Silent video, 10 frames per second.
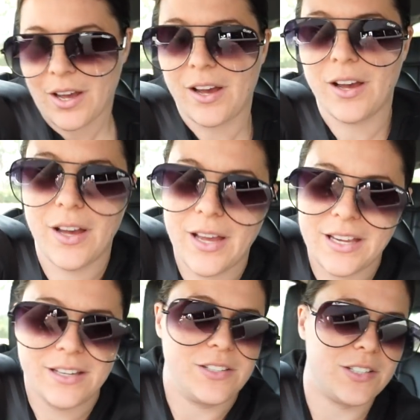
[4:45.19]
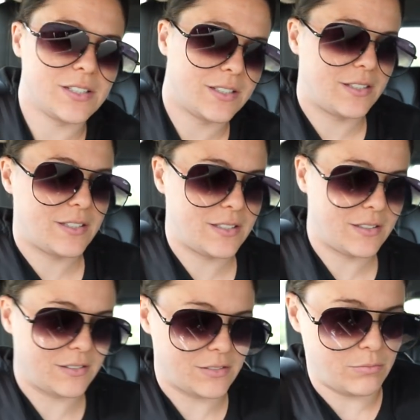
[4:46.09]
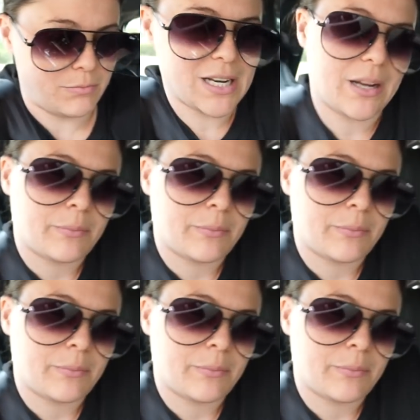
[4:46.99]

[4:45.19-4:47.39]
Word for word: I just met